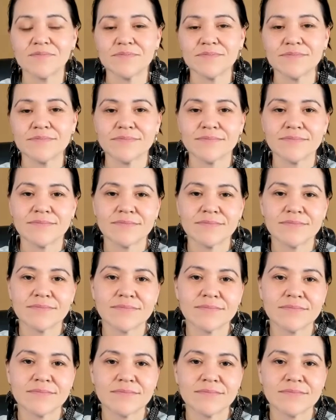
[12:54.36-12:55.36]

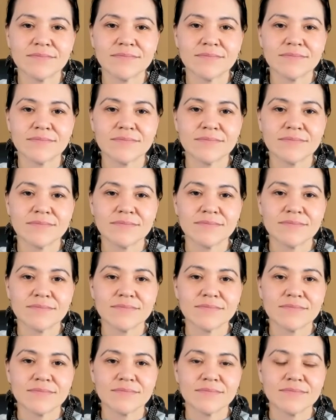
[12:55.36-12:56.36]

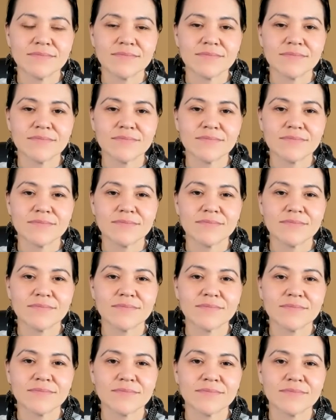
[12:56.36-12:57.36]

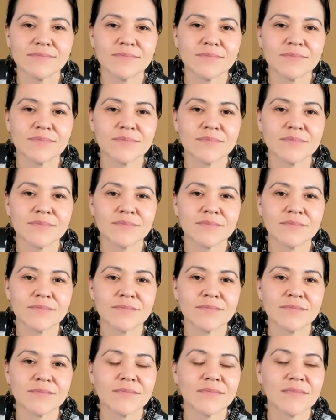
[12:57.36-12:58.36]

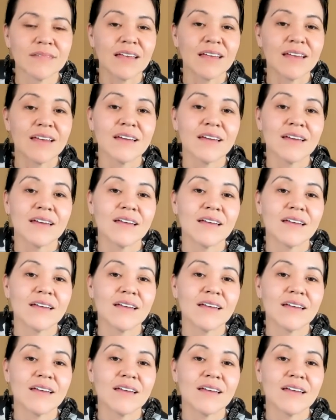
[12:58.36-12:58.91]
(no one is talking)